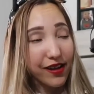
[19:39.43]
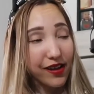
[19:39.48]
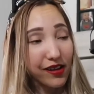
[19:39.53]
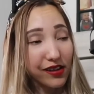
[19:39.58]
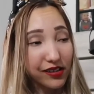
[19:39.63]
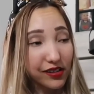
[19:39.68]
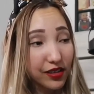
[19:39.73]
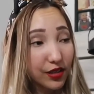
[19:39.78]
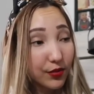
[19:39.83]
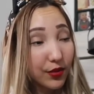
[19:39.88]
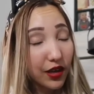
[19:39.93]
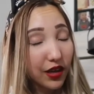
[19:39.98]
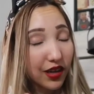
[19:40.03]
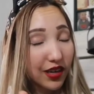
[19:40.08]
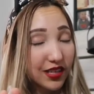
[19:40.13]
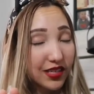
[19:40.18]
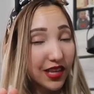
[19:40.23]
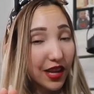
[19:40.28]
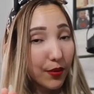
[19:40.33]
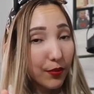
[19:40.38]
I'm not
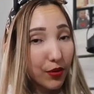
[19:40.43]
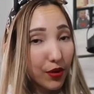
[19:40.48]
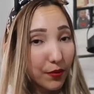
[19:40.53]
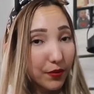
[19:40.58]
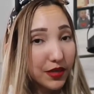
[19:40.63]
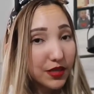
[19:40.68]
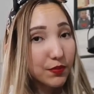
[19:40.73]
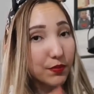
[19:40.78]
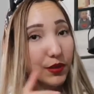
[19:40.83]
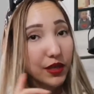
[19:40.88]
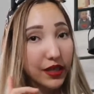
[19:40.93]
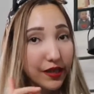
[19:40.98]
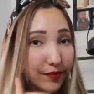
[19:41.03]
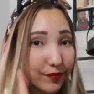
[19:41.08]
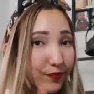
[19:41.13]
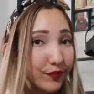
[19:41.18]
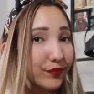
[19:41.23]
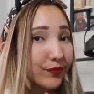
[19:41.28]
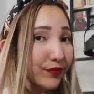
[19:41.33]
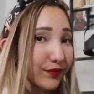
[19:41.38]
gonna say I promise, but
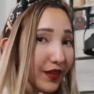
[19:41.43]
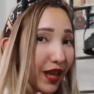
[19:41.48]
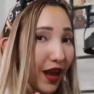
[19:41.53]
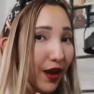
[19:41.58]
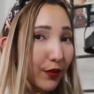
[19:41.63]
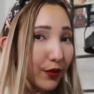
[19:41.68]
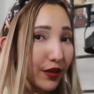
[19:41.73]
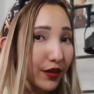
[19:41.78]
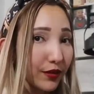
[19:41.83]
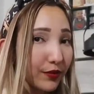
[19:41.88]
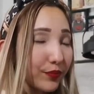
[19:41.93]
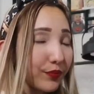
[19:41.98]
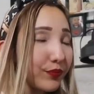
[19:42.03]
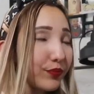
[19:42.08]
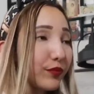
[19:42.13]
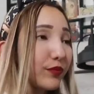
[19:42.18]
I will.